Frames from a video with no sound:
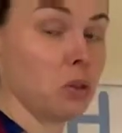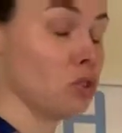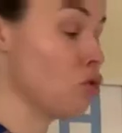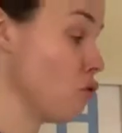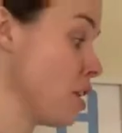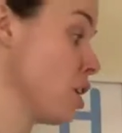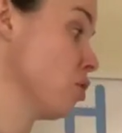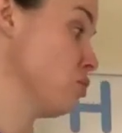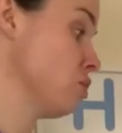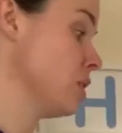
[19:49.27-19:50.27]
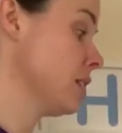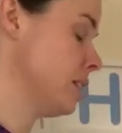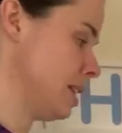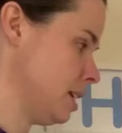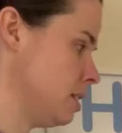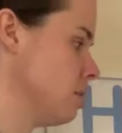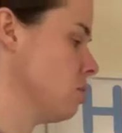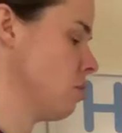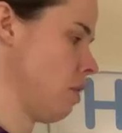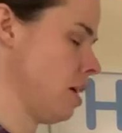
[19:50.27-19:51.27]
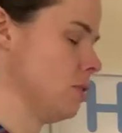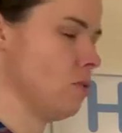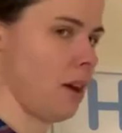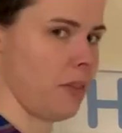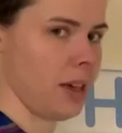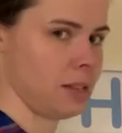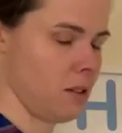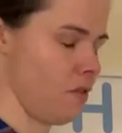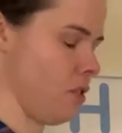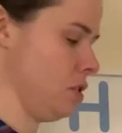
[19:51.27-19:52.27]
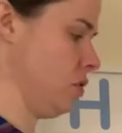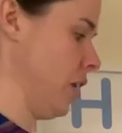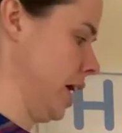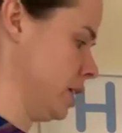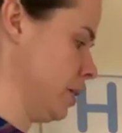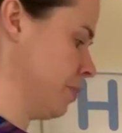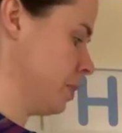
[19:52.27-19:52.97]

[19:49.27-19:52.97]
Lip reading: 360 degrees. Right, there's our first fact.